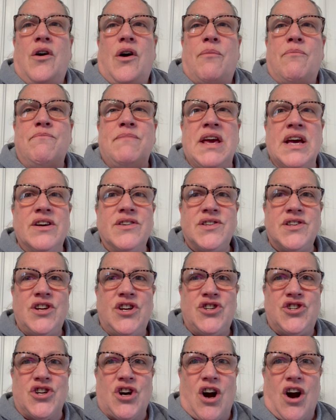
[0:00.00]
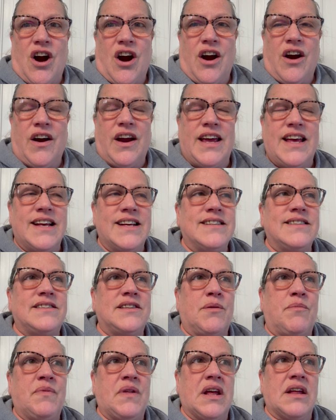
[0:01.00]
Meals in a jar is
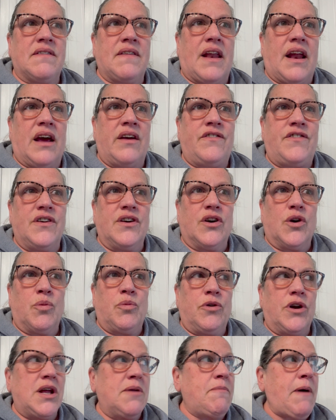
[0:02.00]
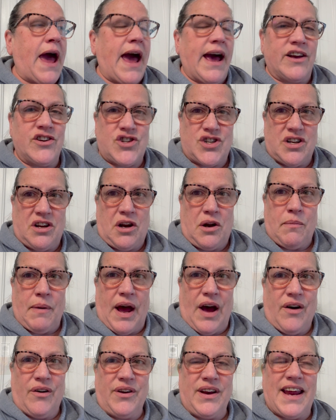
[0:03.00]
something that I feel pretty passionate
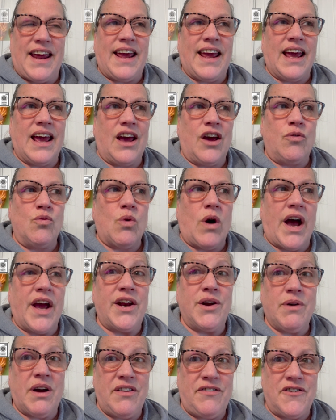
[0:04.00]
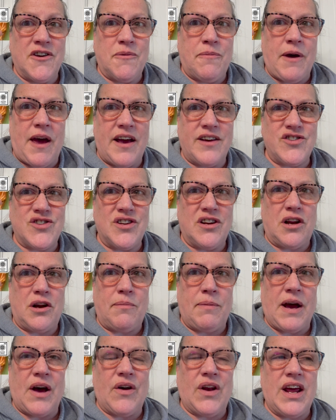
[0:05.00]
about. And why do I feel passionate
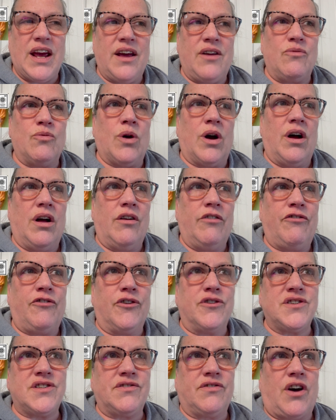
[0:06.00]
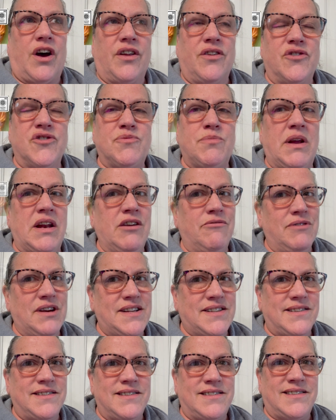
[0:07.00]
about it? Well, first of all, there's many
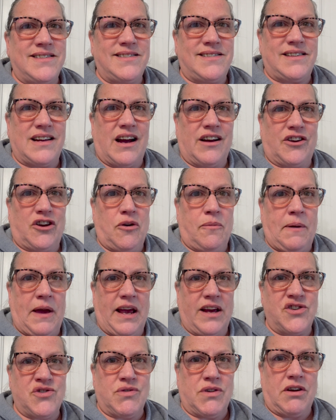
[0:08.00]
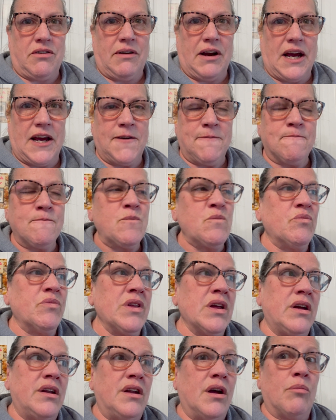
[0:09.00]
reasons to stock your pantry, right?
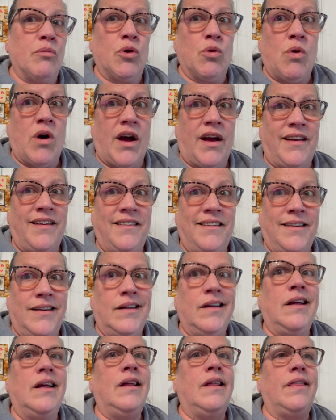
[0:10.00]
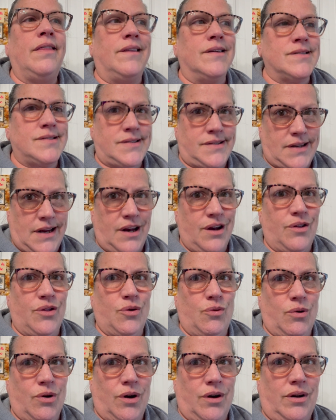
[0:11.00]
Number one, the state of
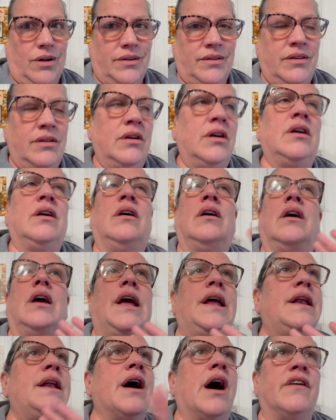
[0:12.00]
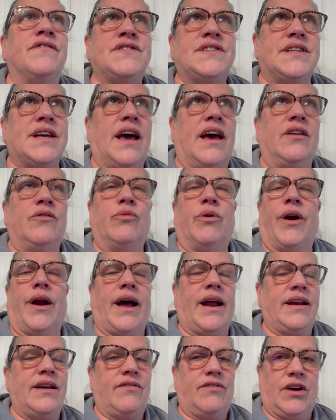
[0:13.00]
the world. Enough said. We're
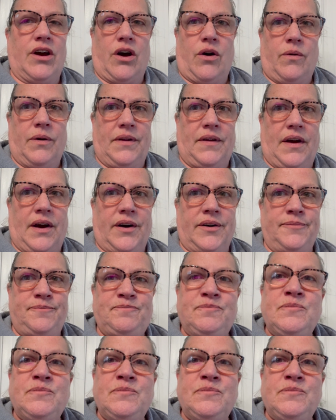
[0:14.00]
not even going there.